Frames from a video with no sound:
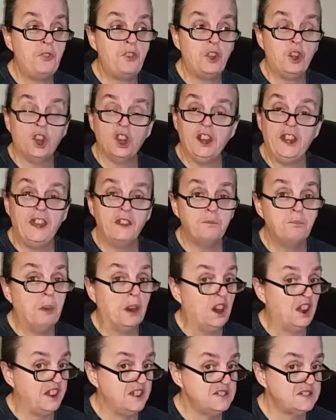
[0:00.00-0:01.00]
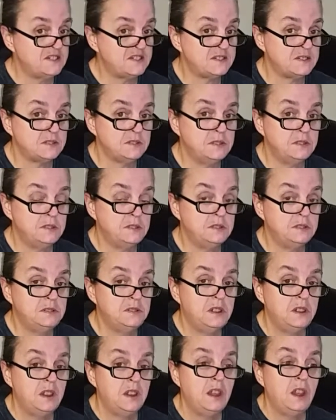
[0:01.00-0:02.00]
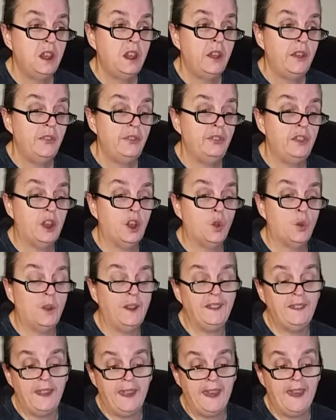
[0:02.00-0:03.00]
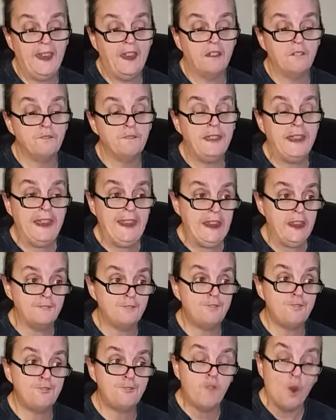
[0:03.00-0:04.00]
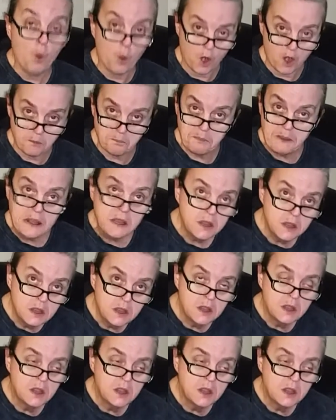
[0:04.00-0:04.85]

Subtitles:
They're not going to have bodies. They're going to have a form